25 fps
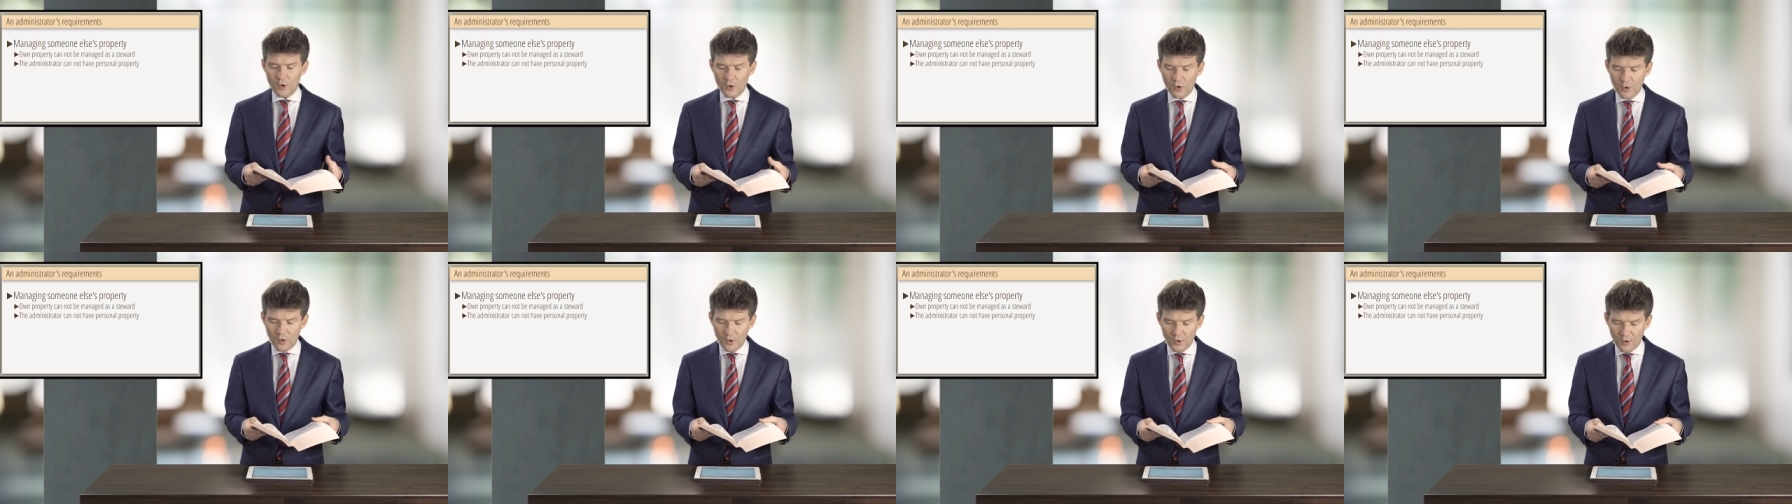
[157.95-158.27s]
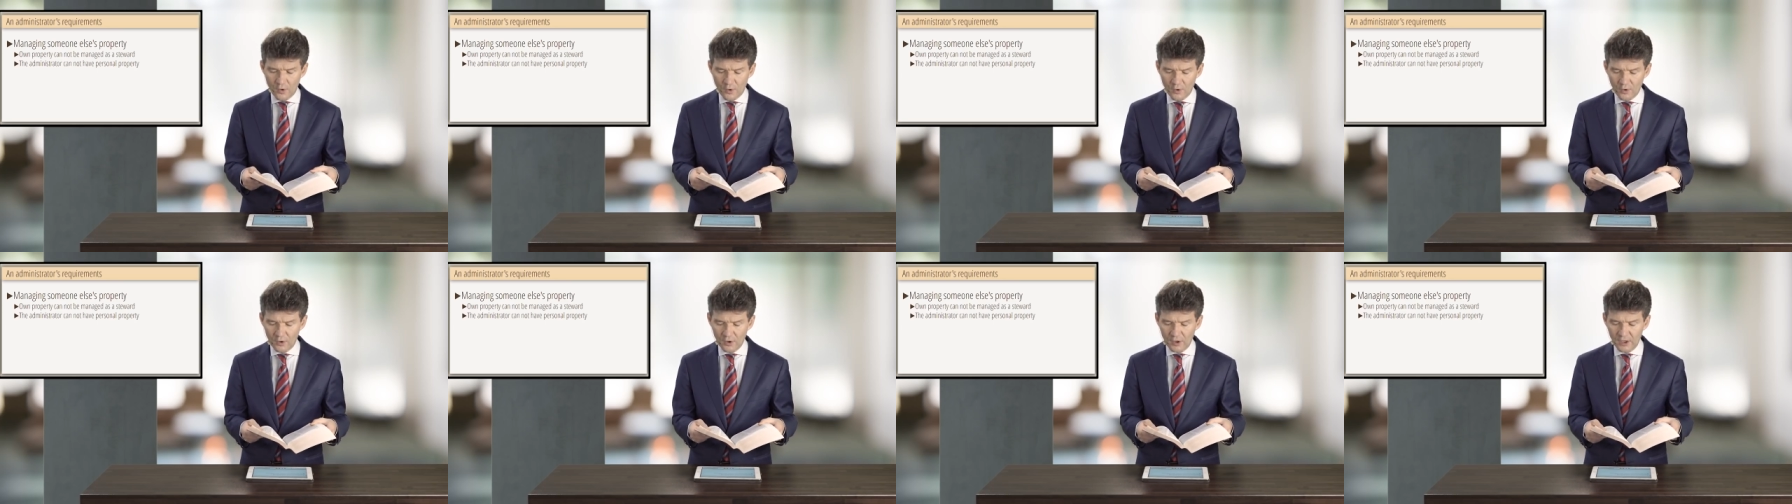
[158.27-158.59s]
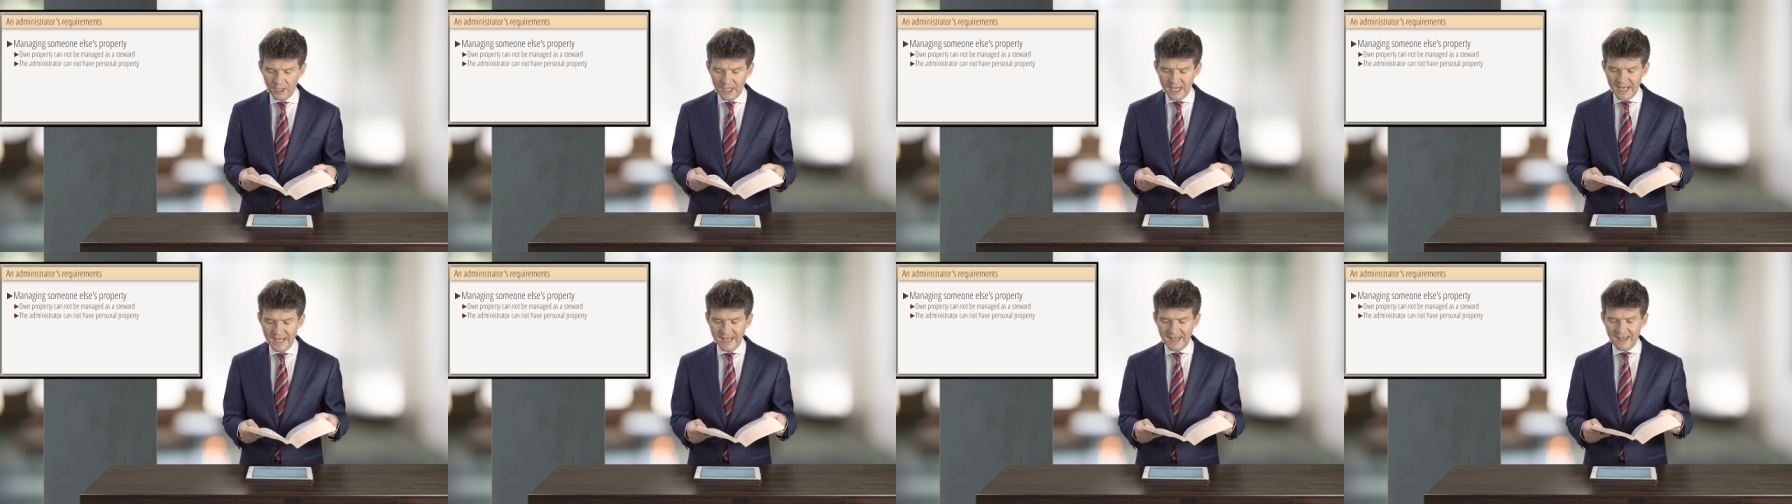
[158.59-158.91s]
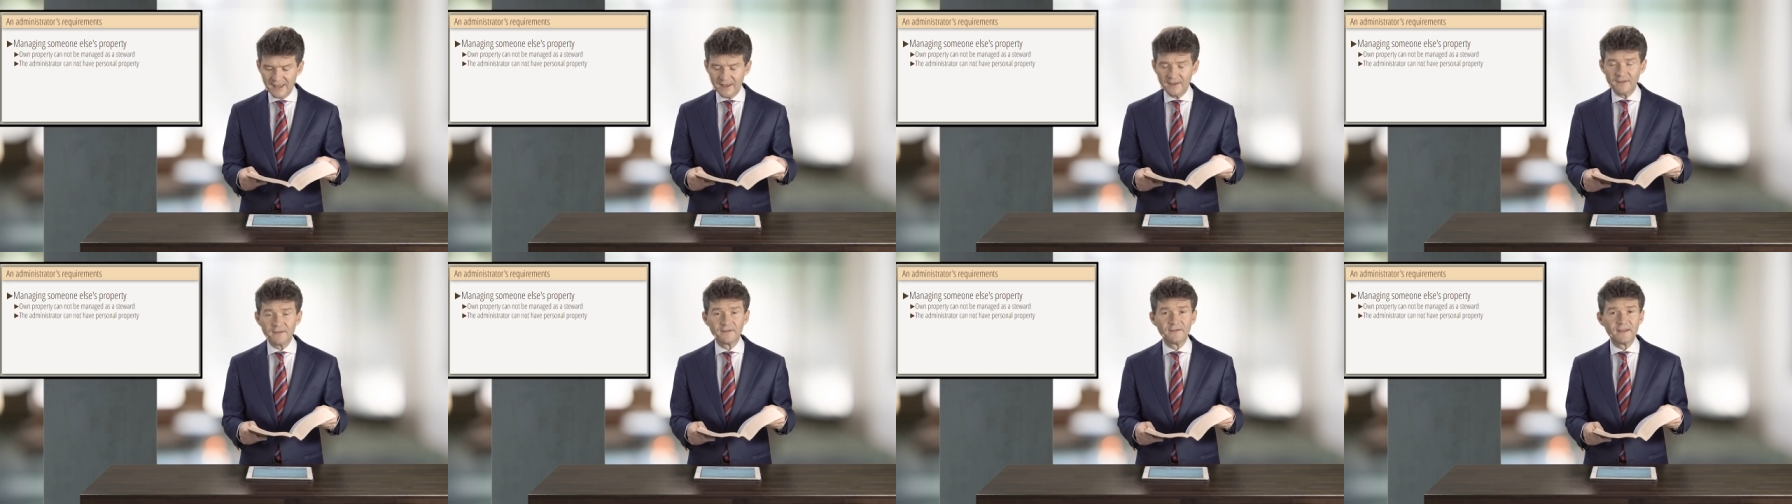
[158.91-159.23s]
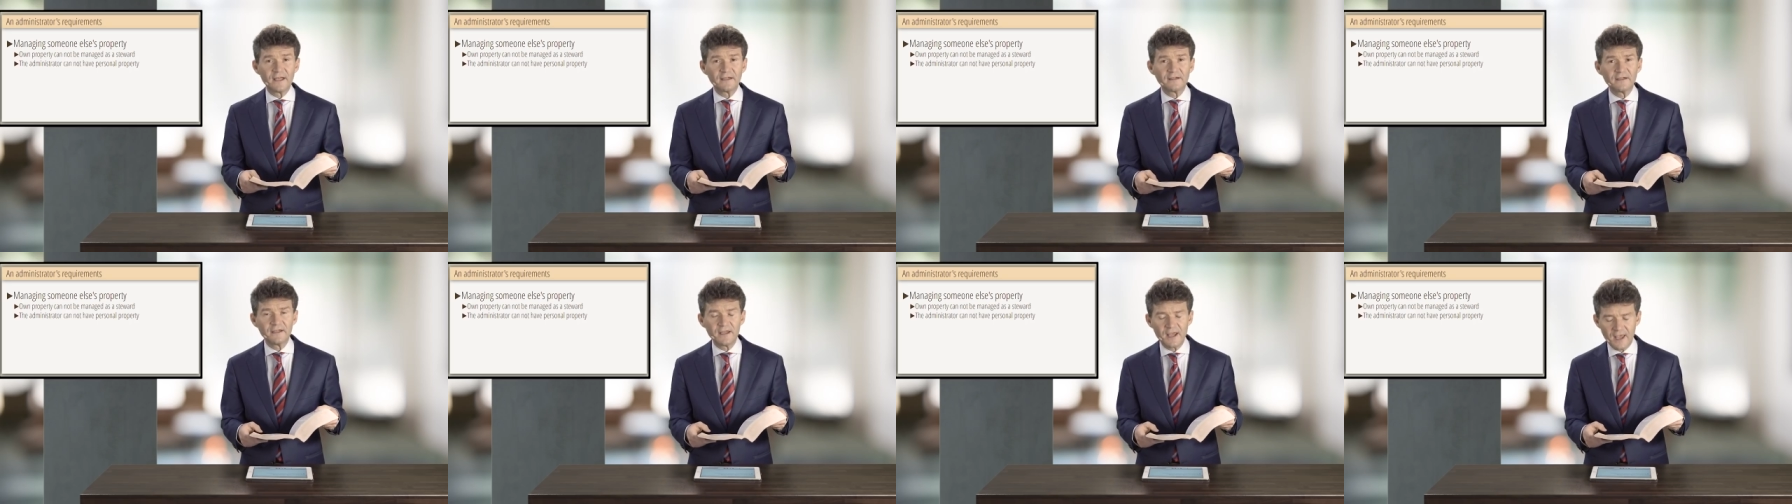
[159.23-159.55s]
all
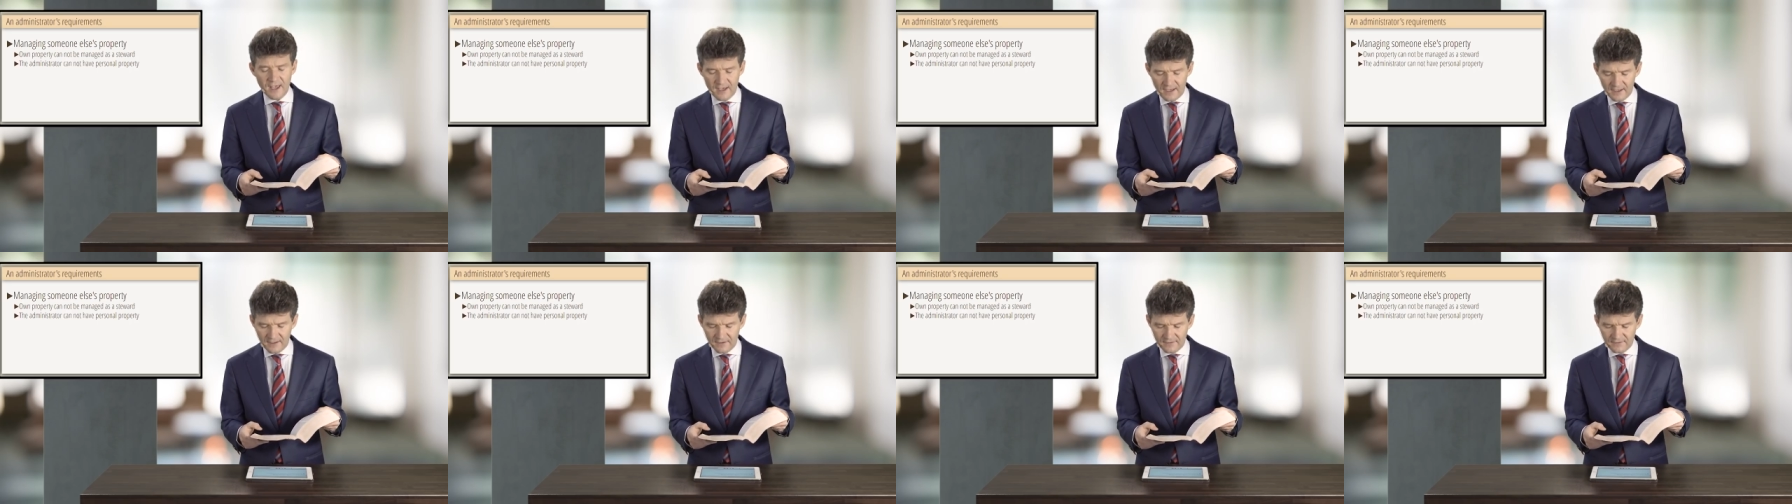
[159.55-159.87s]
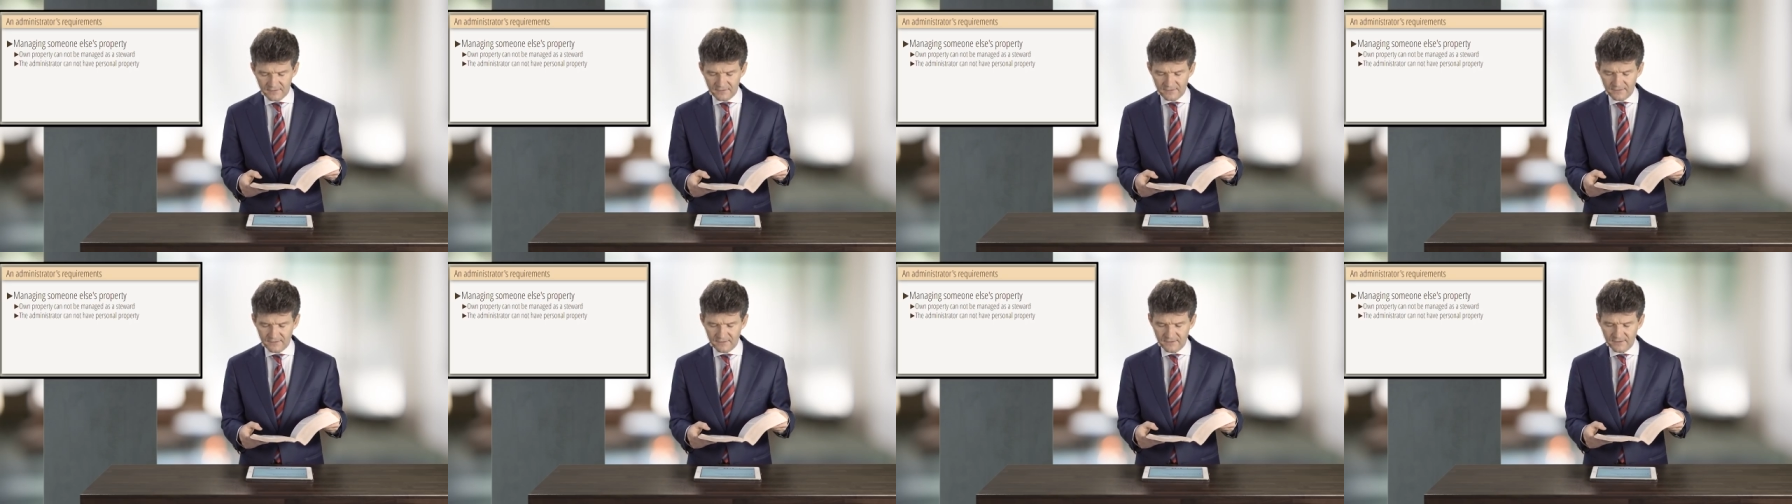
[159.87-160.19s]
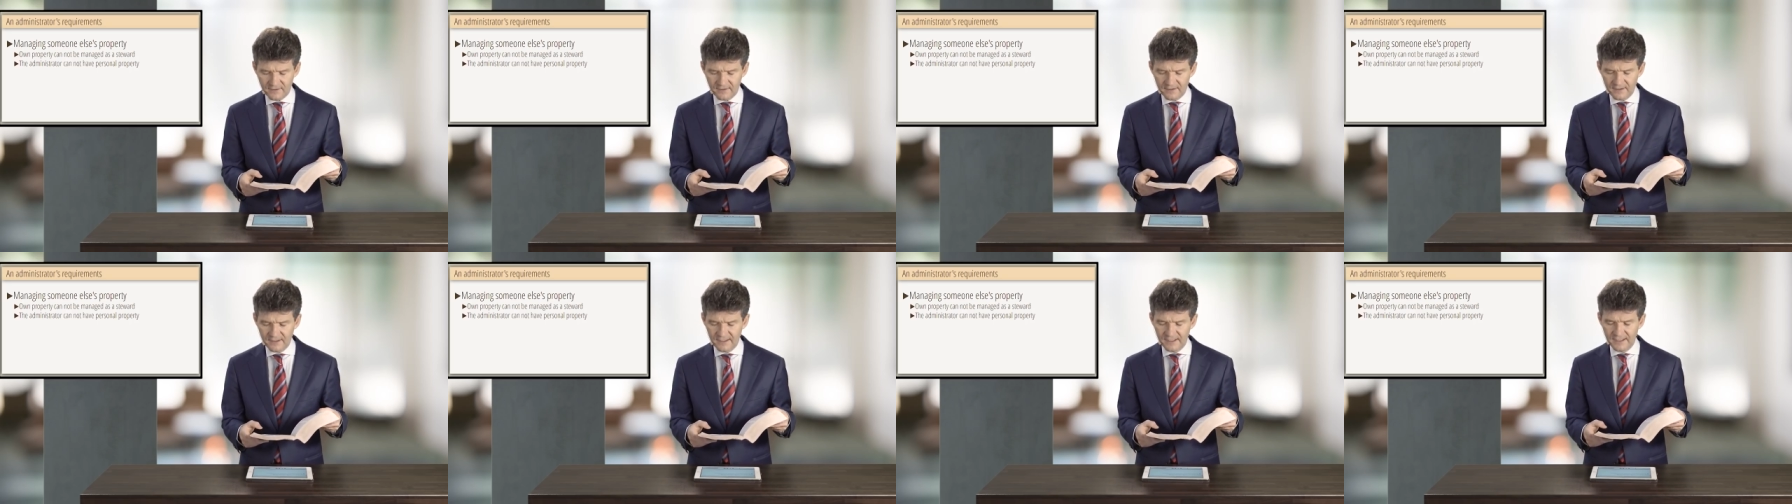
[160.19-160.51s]
that he hath,